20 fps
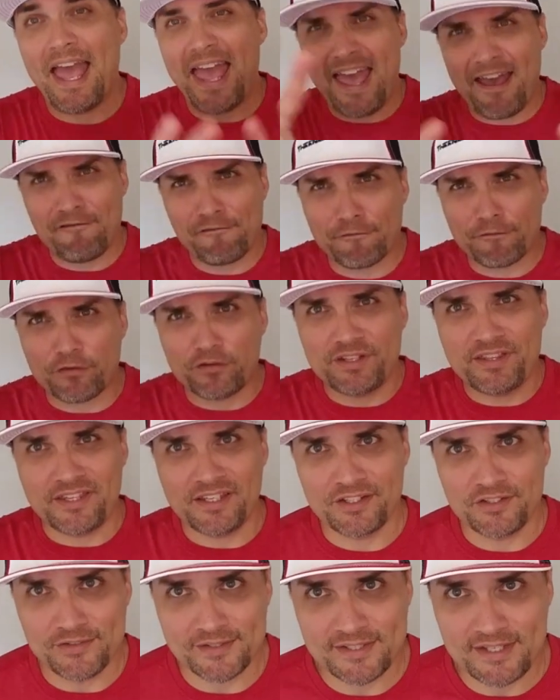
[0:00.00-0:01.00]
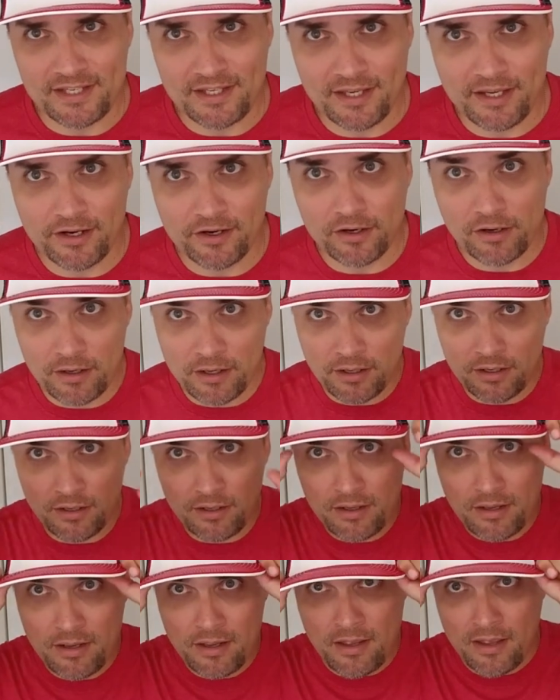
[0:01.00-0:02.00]
Everything you see here,
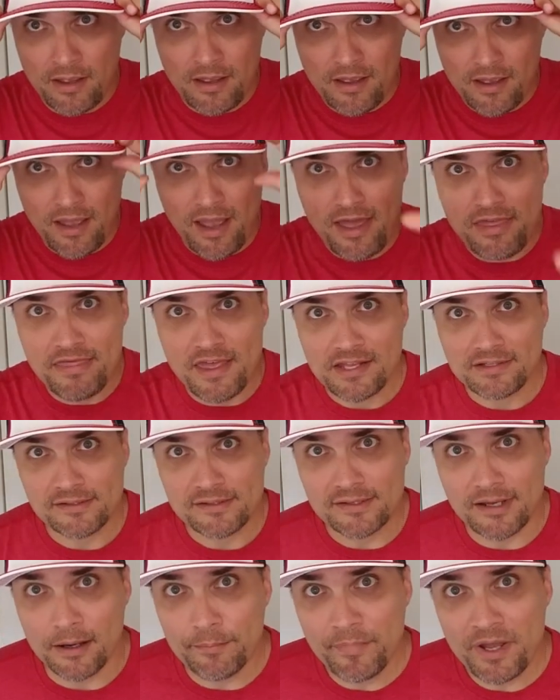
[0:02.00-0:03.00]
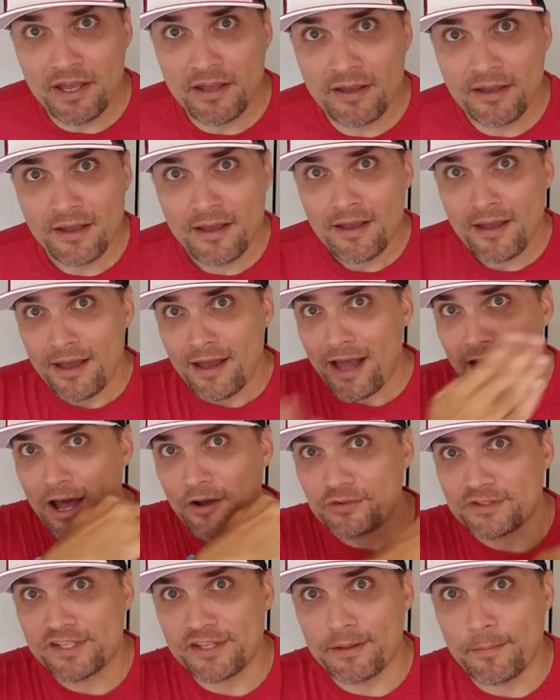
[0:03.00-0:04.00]
and then some,
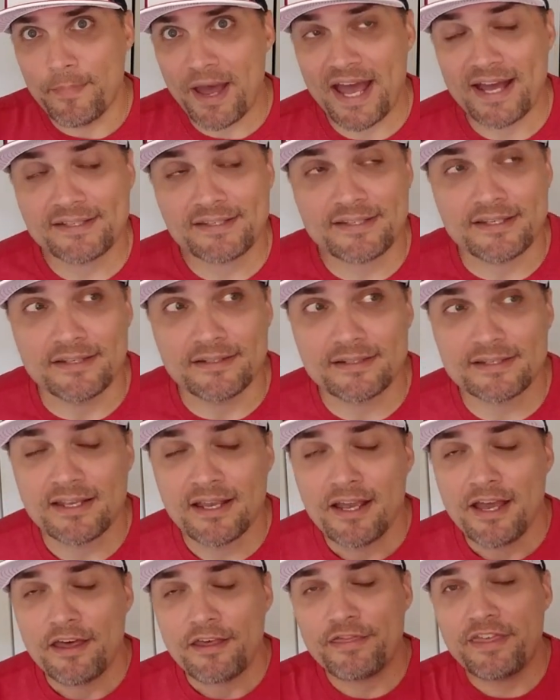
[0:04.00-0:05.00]
out to the masses.